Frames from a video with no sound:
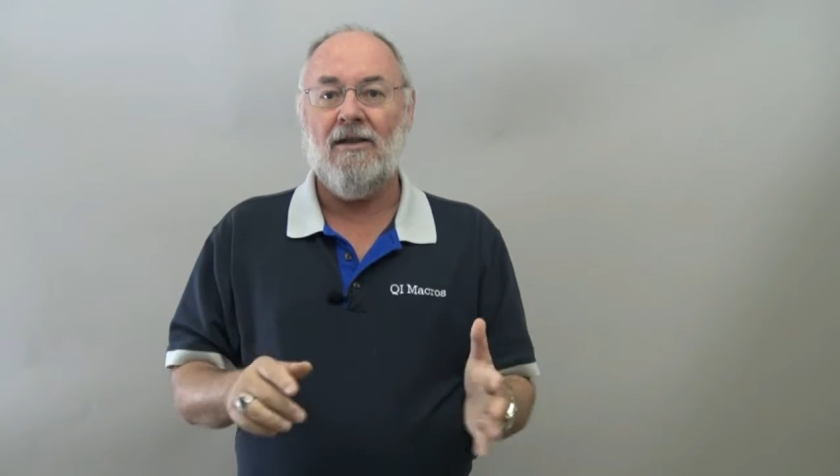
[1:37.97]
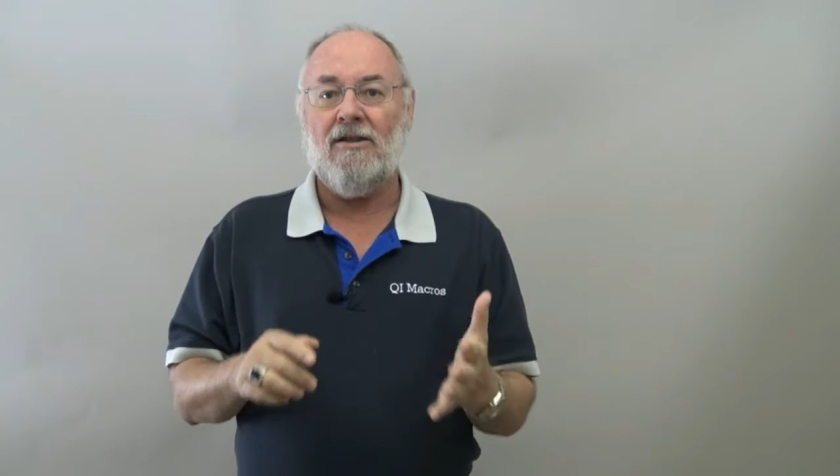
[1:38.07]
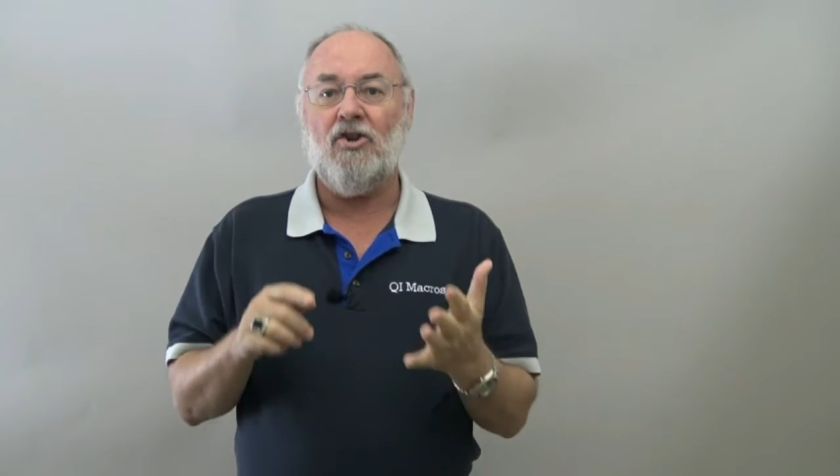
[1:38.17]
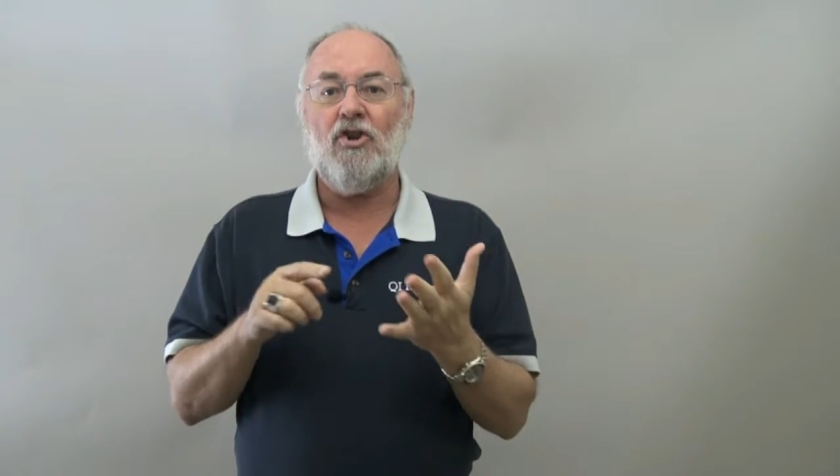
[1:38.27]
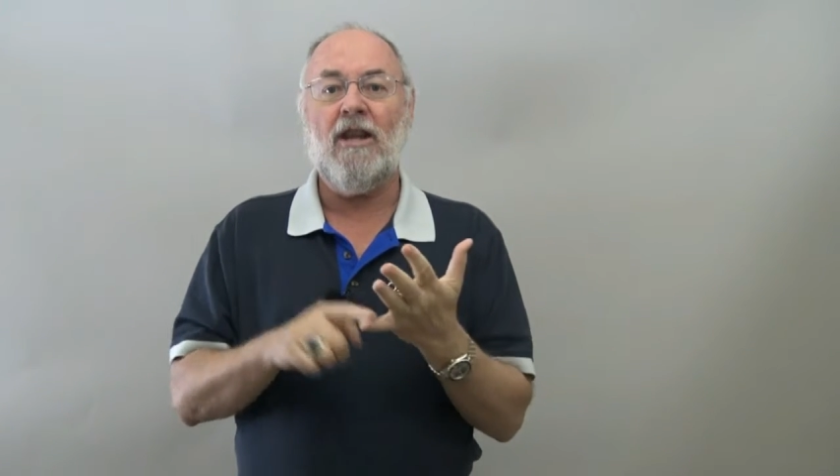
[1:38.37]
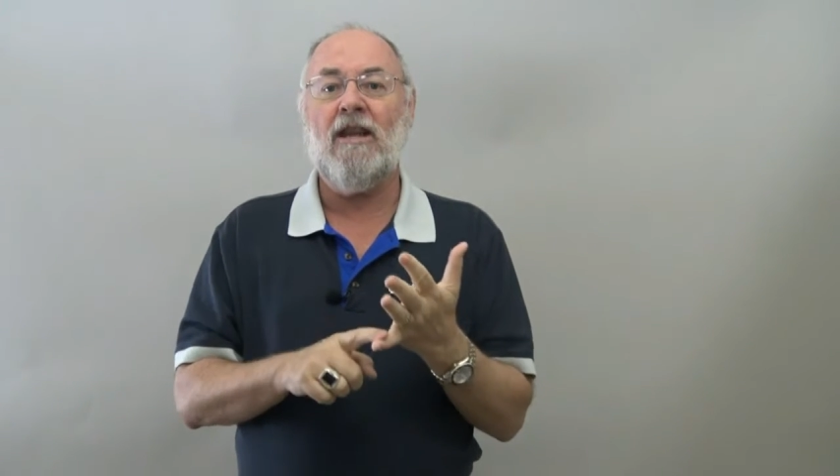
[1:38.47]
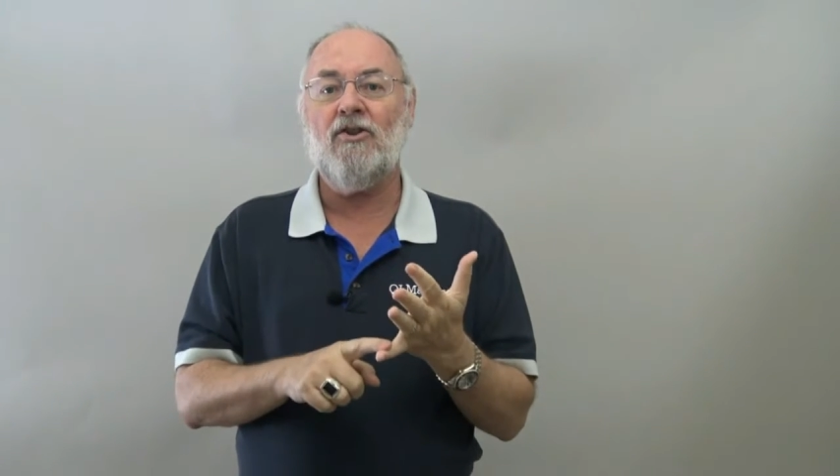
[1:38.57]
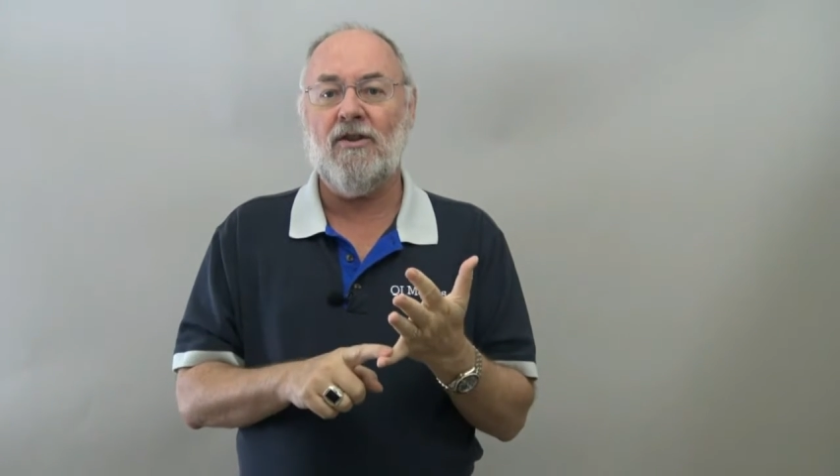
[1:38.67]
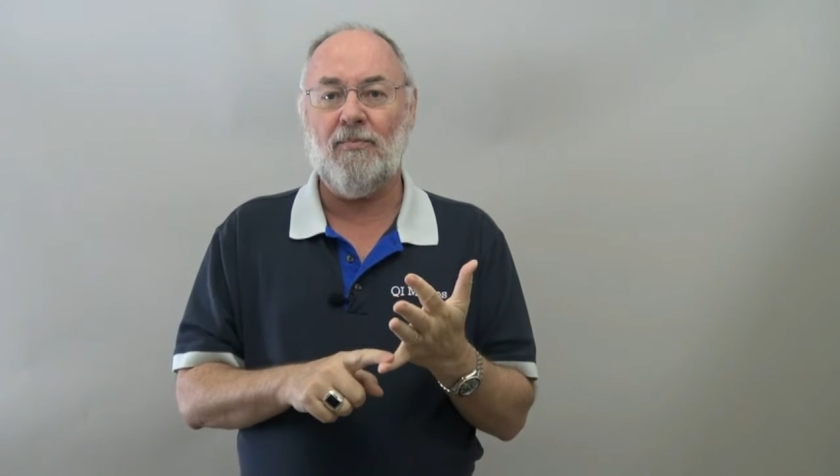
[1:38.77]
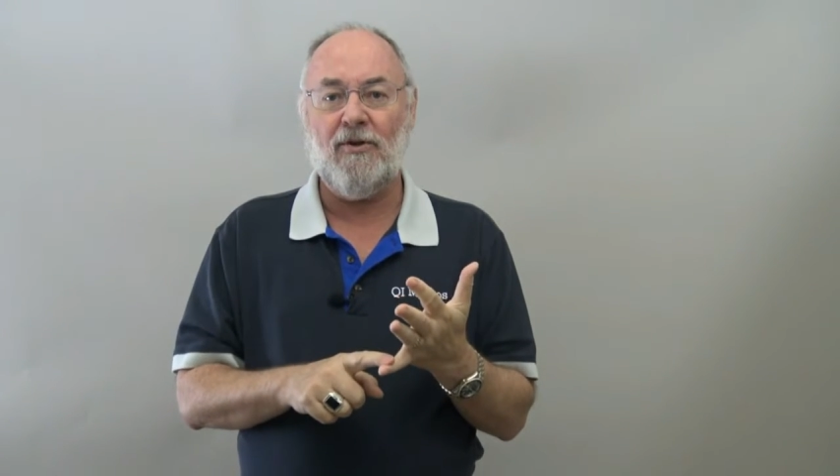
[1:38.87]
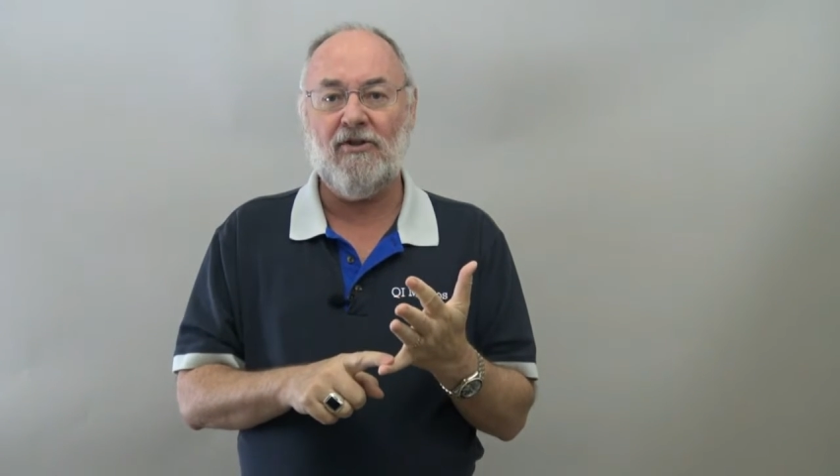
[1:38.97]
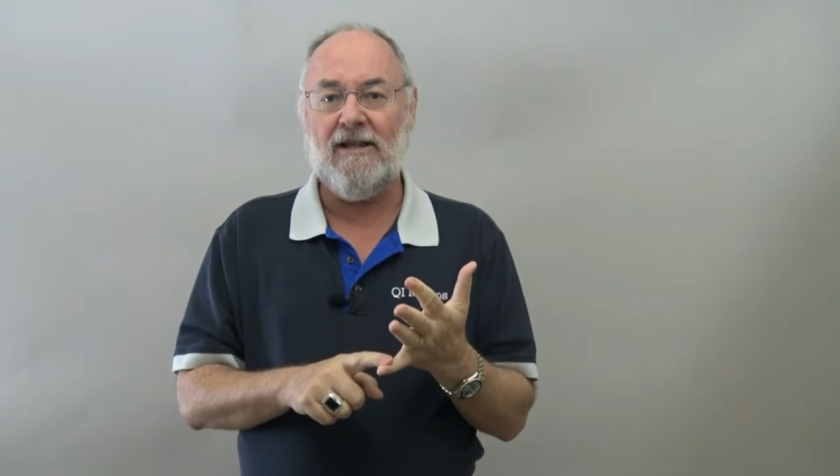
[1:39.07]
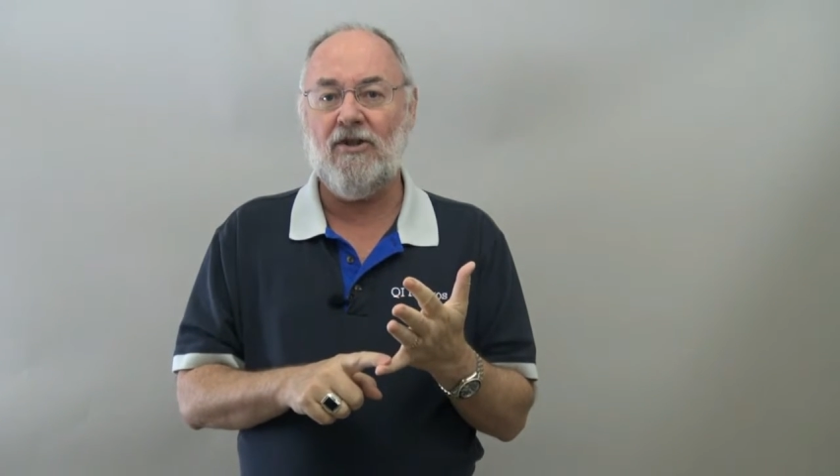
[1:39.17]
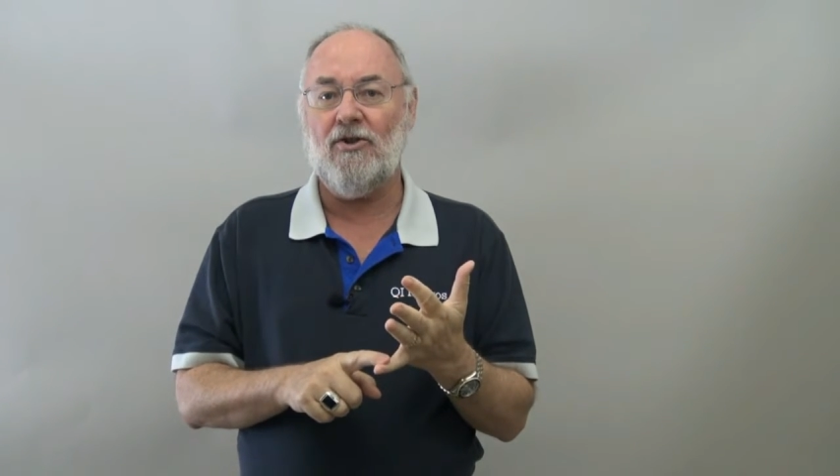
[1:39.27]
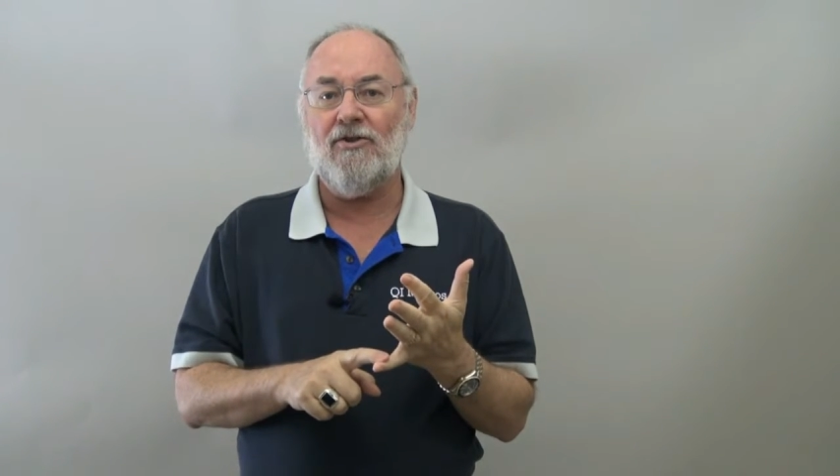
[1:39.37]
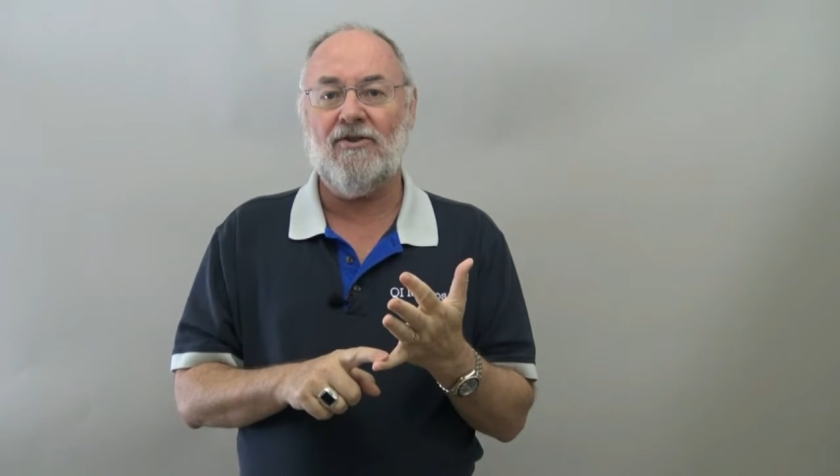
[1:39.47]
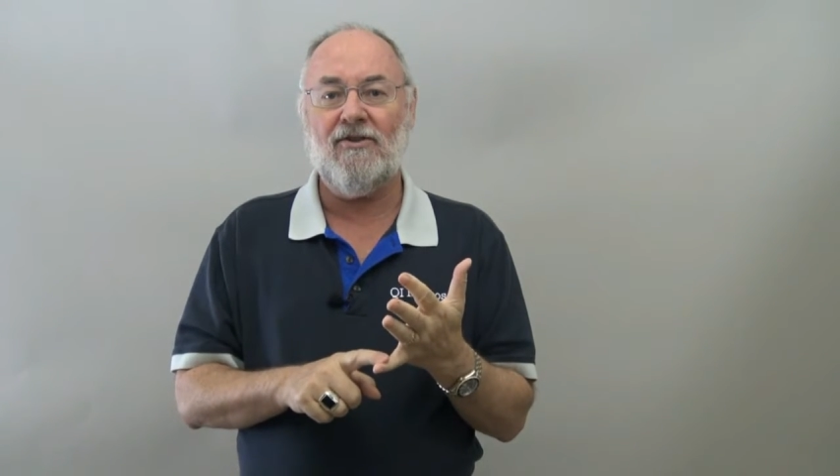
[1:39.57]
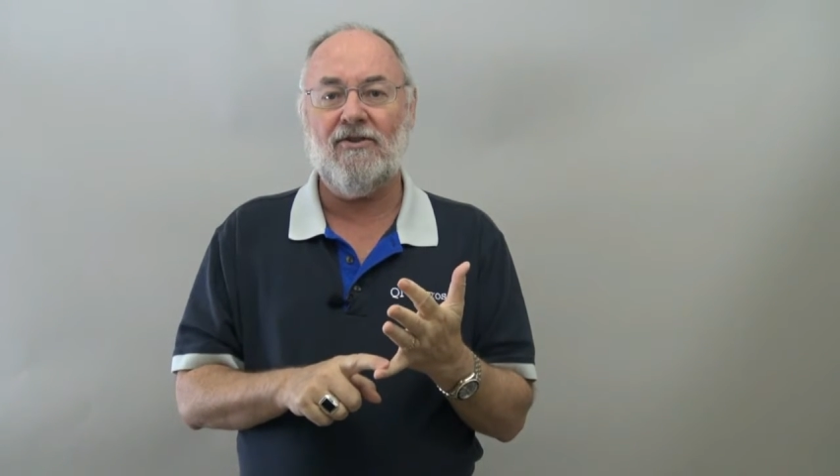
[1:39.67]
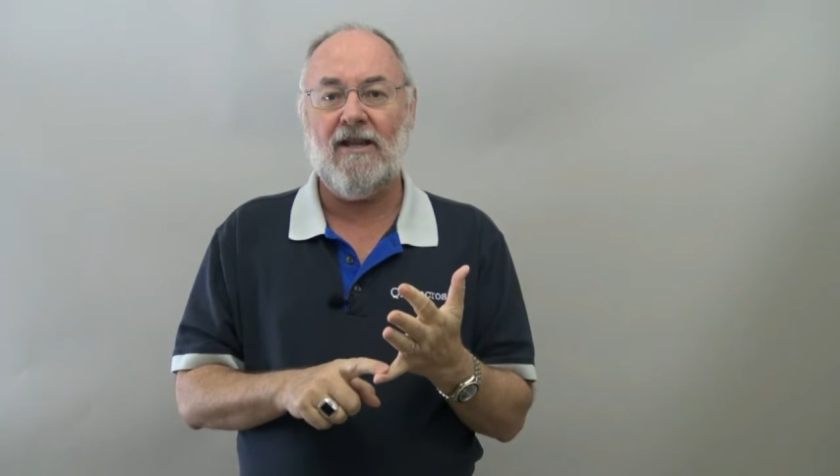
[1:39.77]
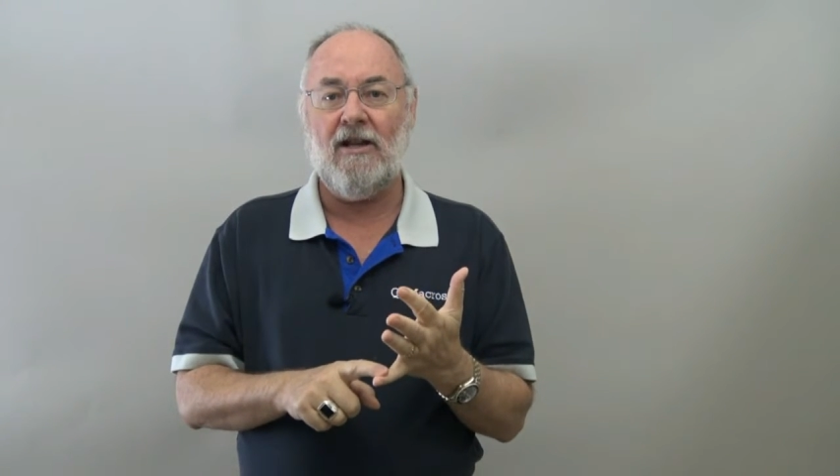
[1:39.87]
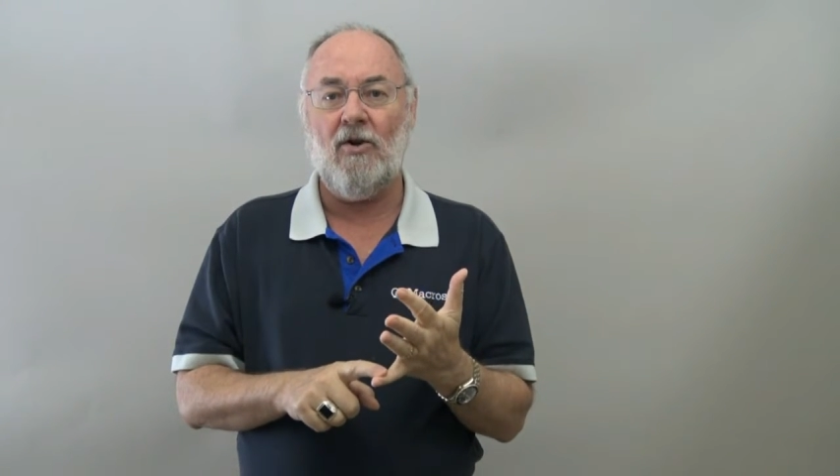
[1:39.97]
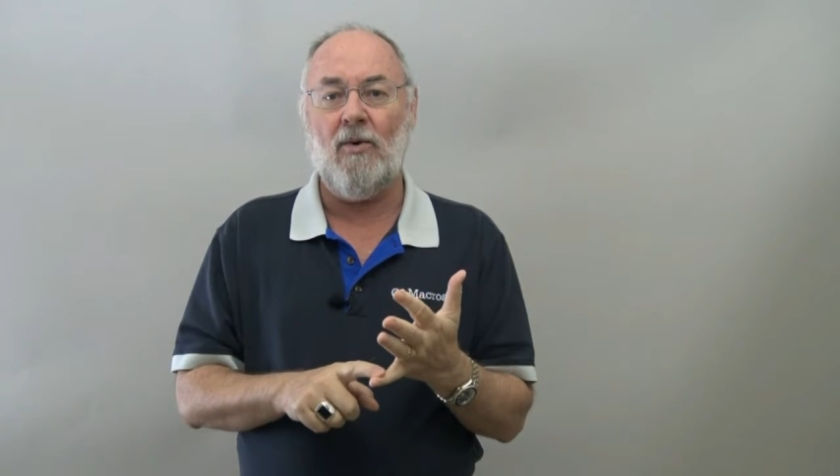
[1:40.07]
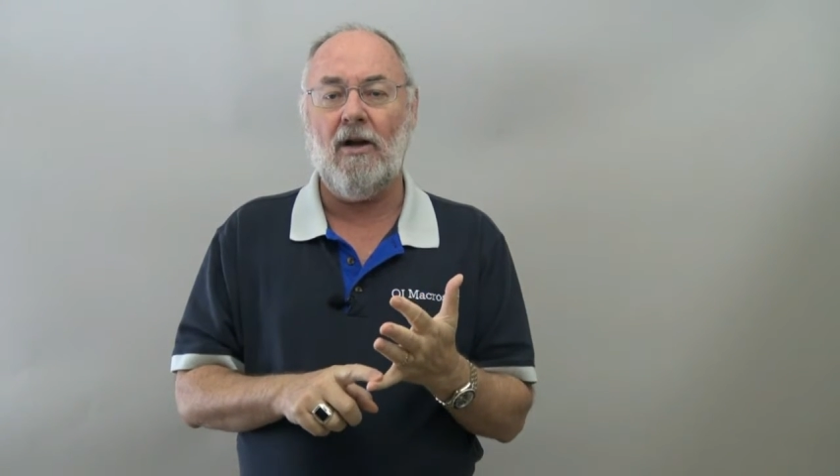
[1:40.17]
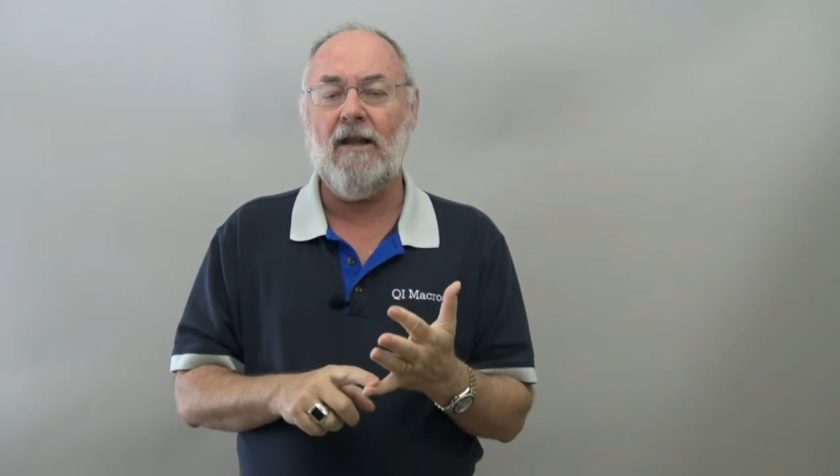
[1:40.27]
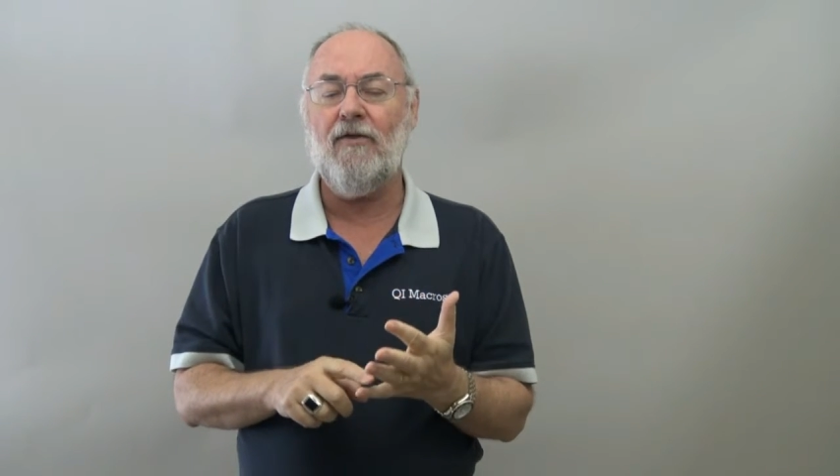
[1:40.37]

to change the procedures, the standard work,